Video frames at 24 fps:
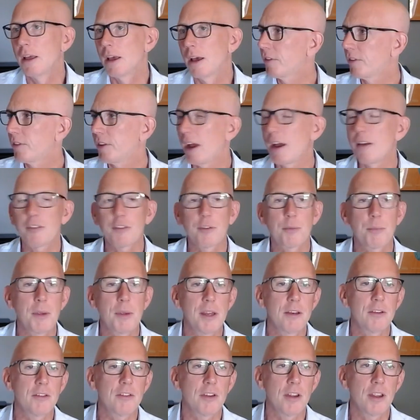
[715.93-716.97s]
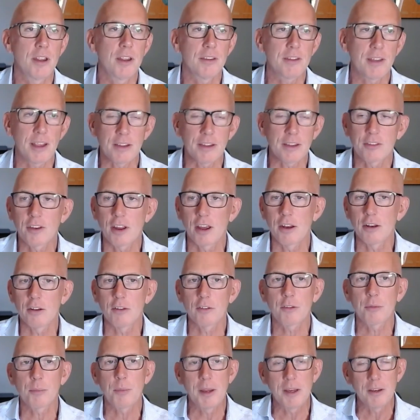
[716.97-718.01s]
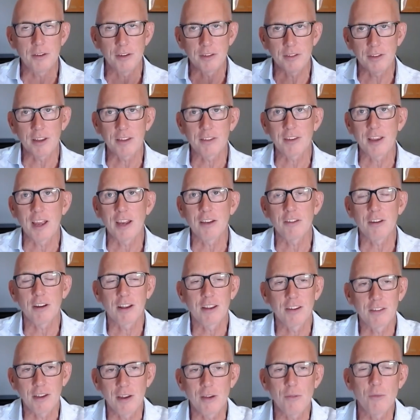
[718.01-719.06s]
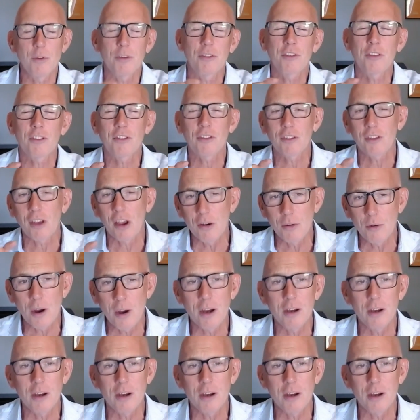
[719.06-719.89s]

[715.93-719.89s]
staff speeches, external speeches, etc., because it was so